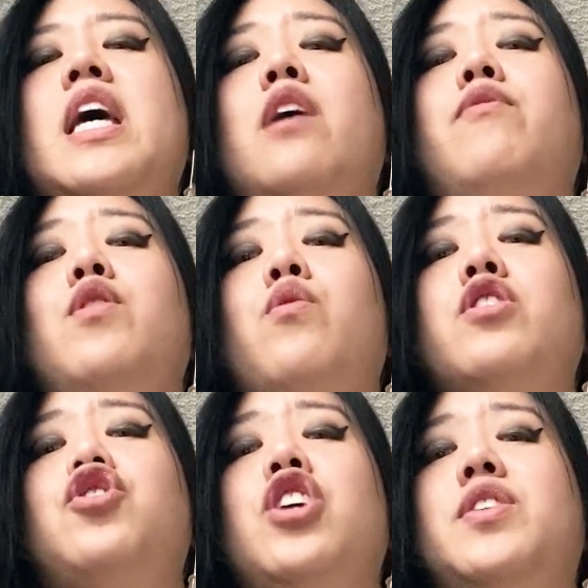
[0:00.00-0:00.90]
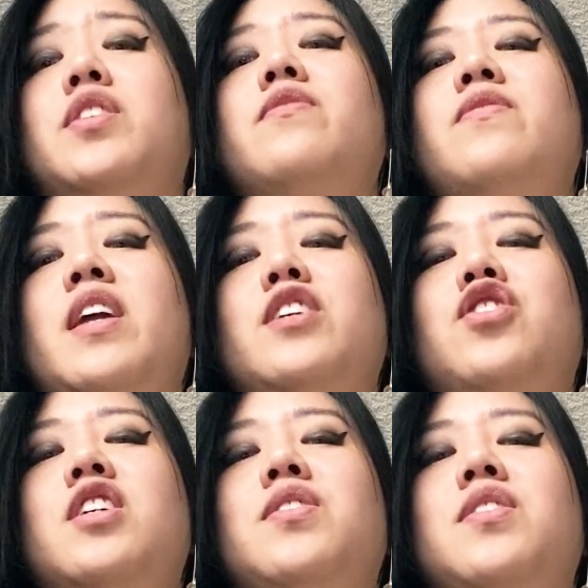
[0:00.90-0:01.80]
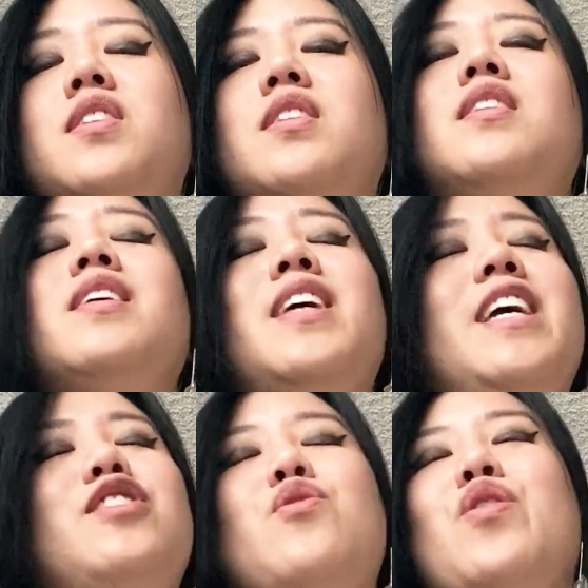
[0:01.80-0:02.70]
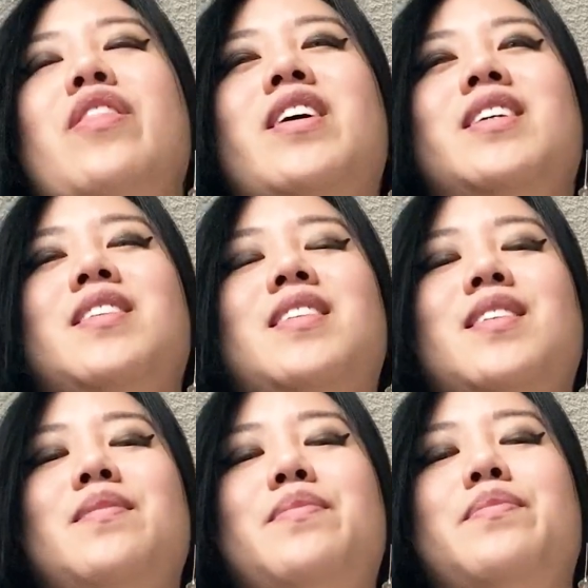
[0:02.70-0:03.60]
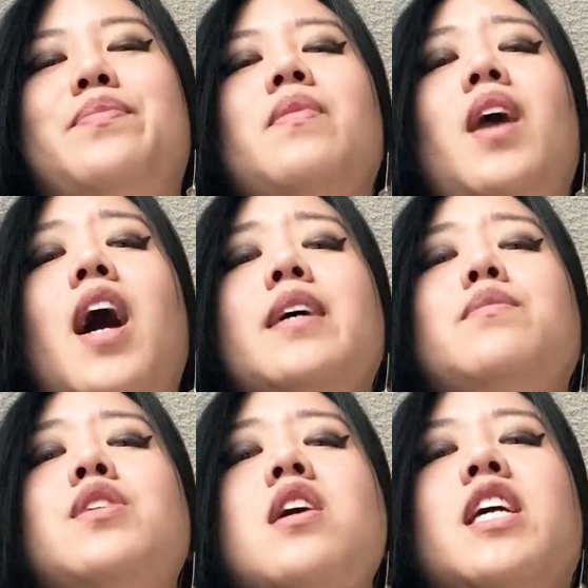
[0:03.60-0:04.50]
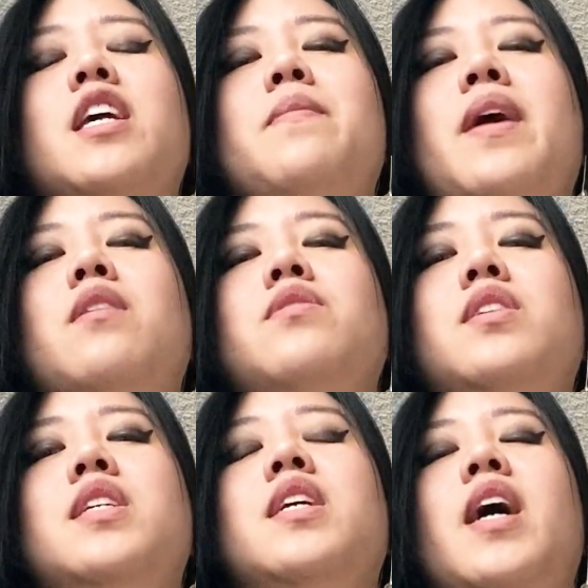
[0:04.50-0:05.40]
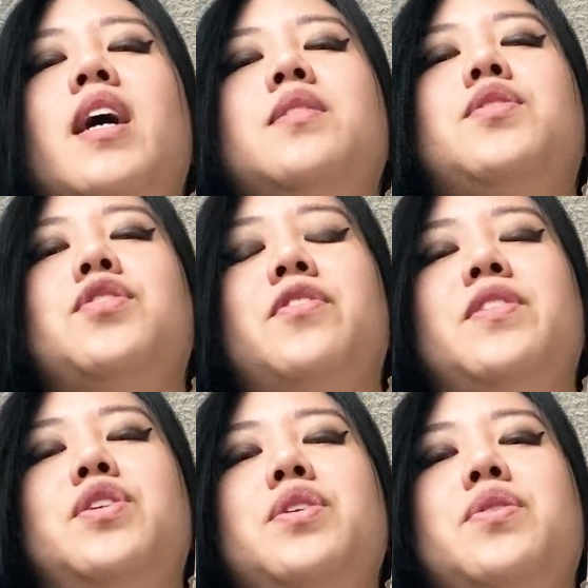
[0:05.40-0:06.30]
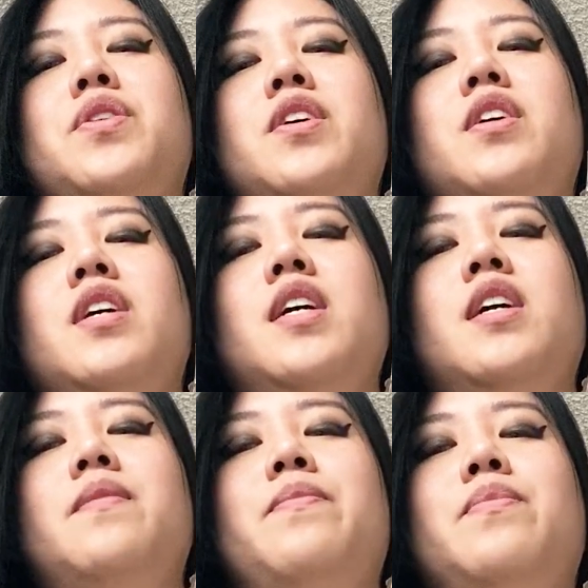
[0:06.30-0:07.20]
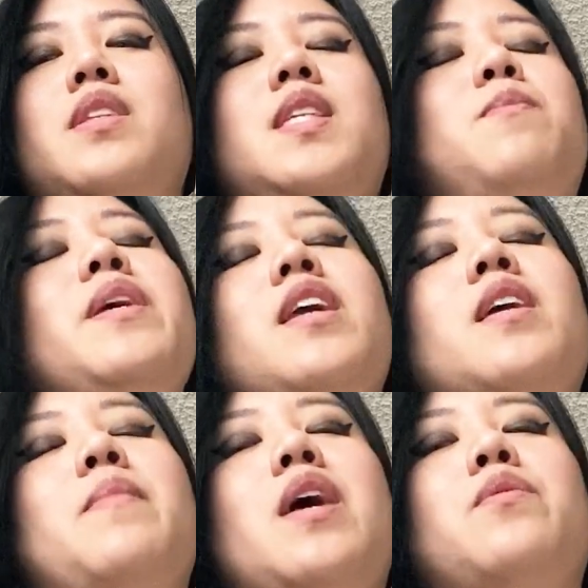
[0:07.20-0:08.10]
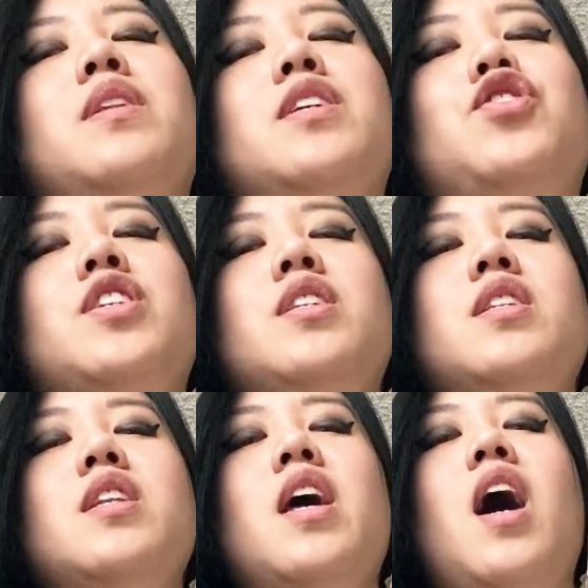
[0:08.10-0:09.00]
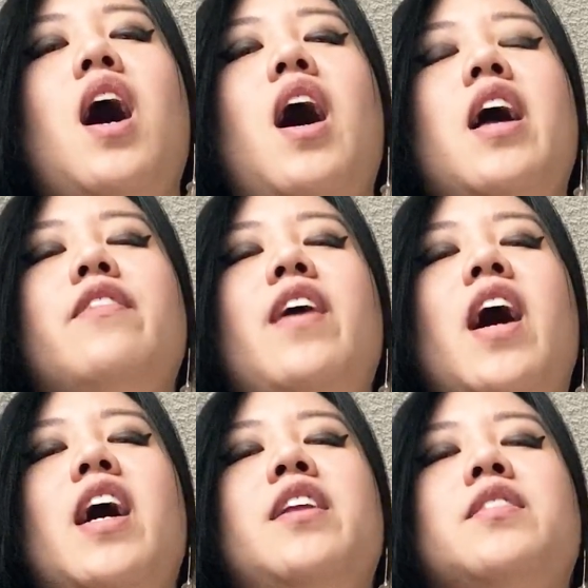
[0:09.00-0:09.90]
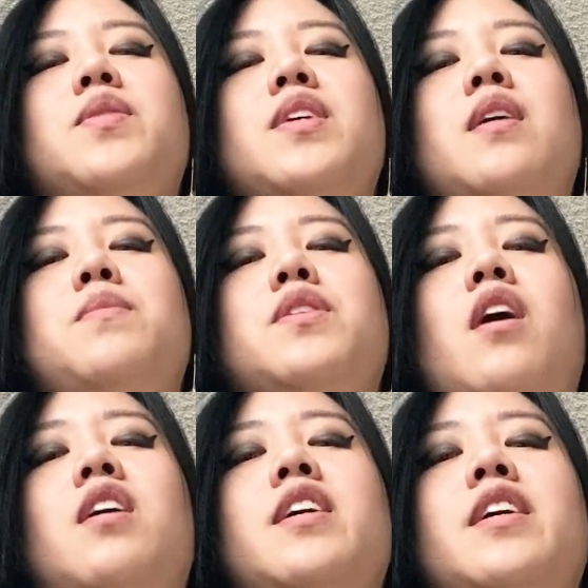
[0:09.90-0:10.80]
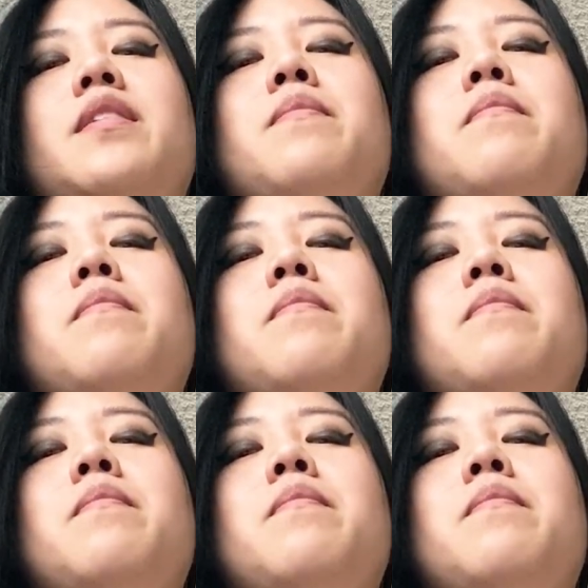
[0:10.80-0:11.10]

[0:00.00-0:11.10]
If you are just a fetishist, ignore this. I am talking about DS servitude. Speaking about religion, I have had subs call it